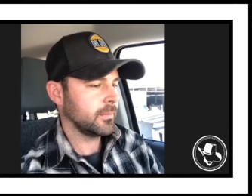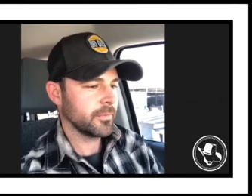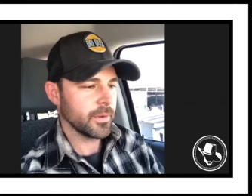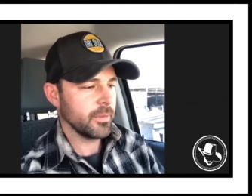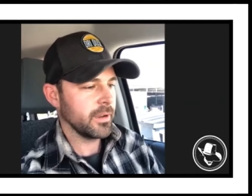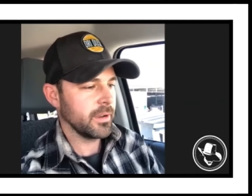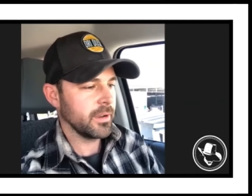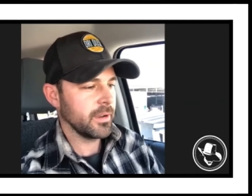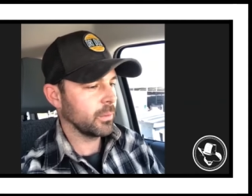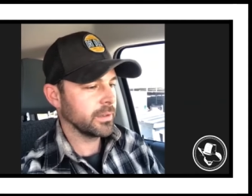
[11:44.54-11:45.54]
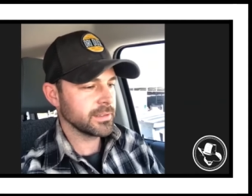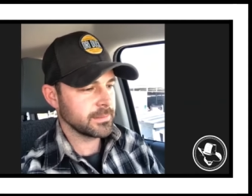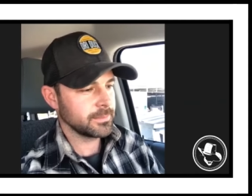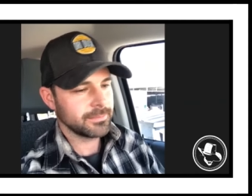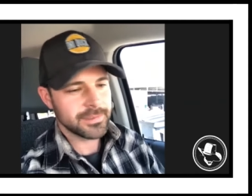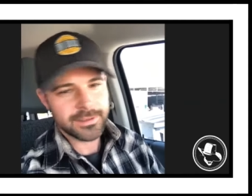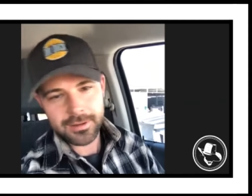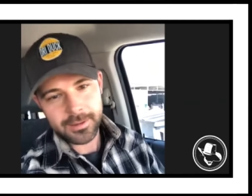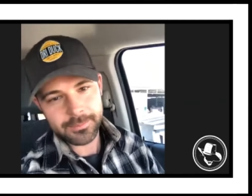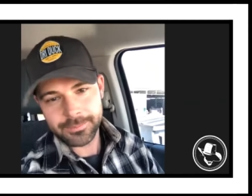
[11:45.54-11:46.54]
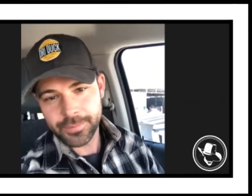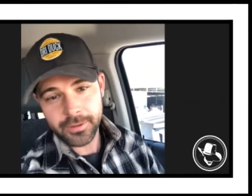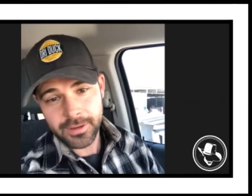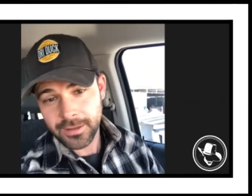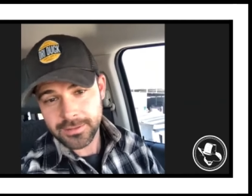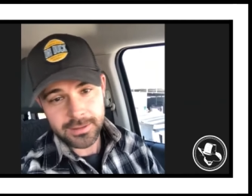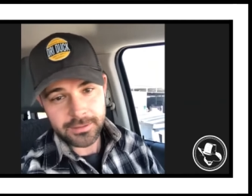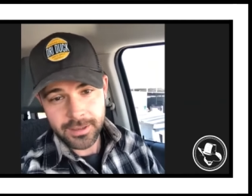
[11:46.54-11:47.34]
from there we just start putting nails in.